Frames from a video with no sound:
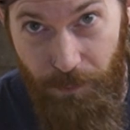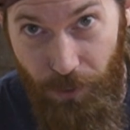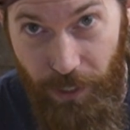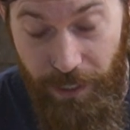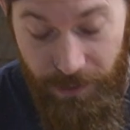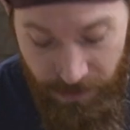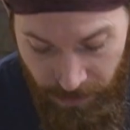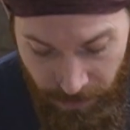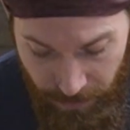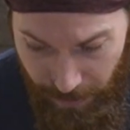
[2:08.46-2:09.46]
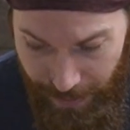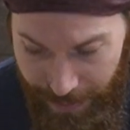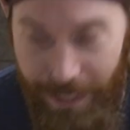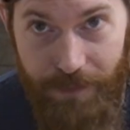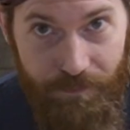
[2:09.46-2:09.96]
the product,
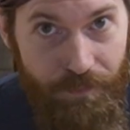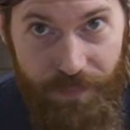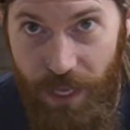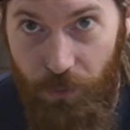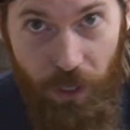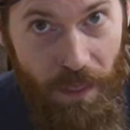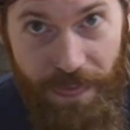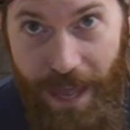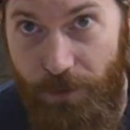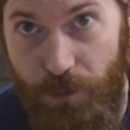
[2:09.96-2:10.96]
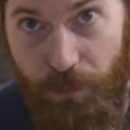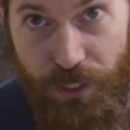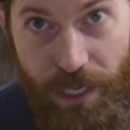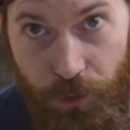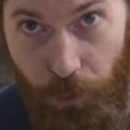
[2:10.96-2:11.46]
and they were
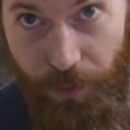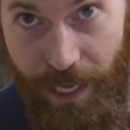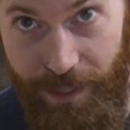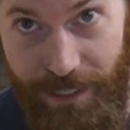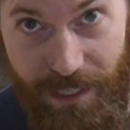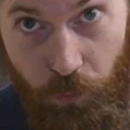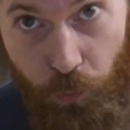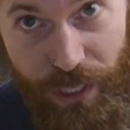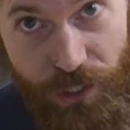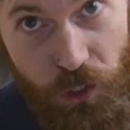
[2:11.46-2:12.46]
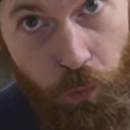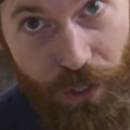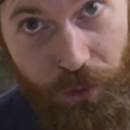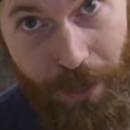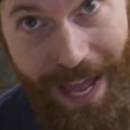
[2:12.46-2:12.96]
1000% cool with that. They said, we just
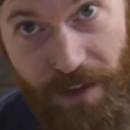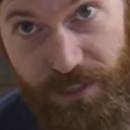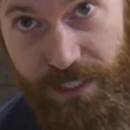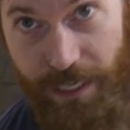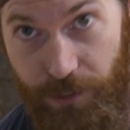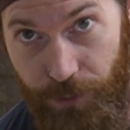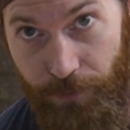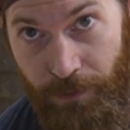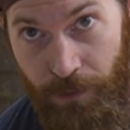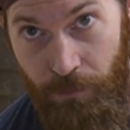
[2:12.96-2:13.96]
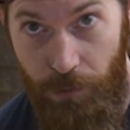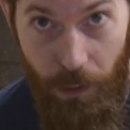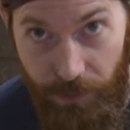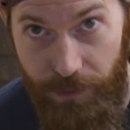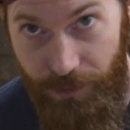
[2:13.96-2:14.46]
want you to have a sander.
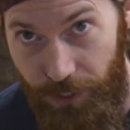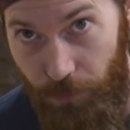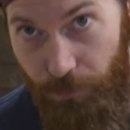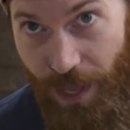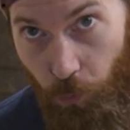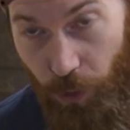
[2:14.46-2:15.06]
Probably, you know, that